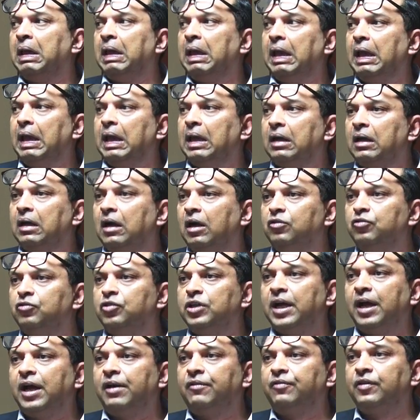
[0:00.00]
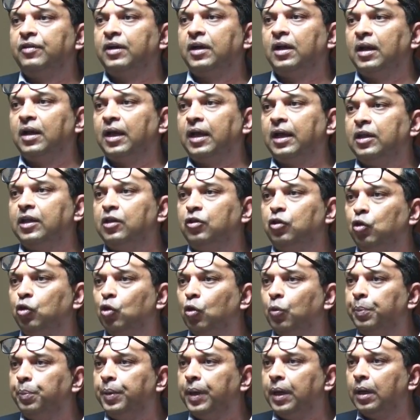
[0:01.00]
In a country in Africa like
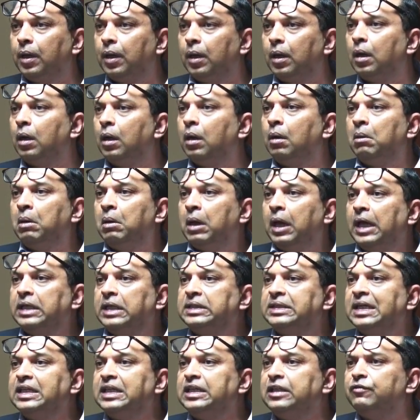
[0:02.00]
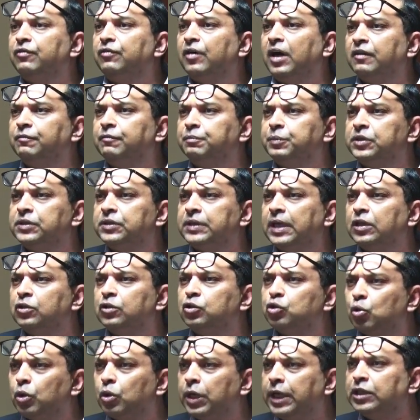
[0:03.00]
Ethiopia, it's 85%.
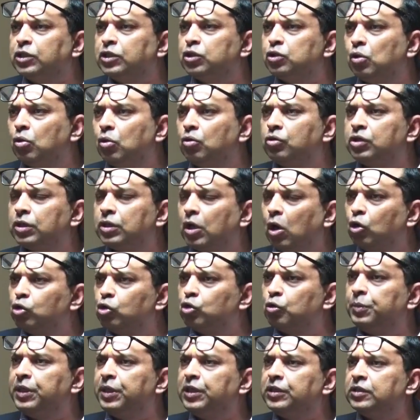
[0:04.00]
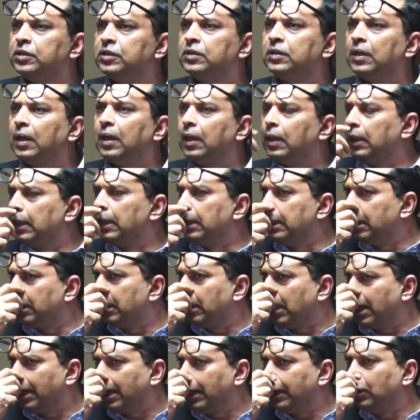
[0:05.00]
So it's not automation. Earlier,
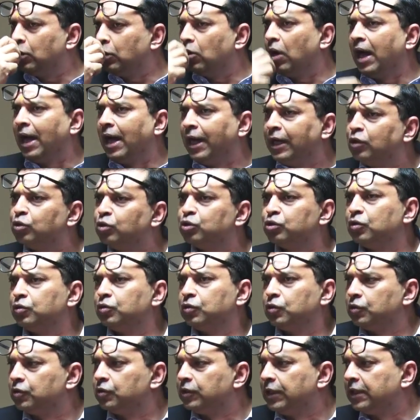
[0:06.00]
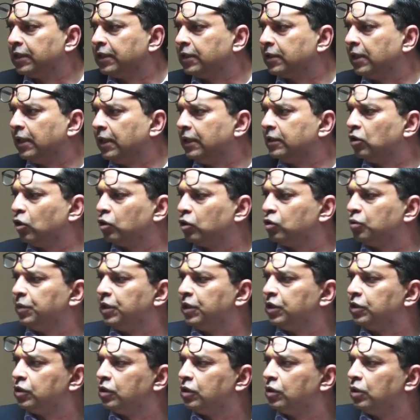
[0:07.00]
I used to associate at least
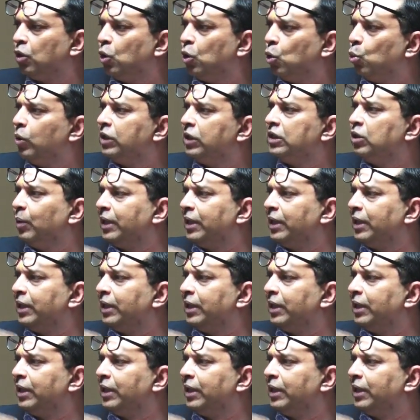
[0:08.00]
automation with the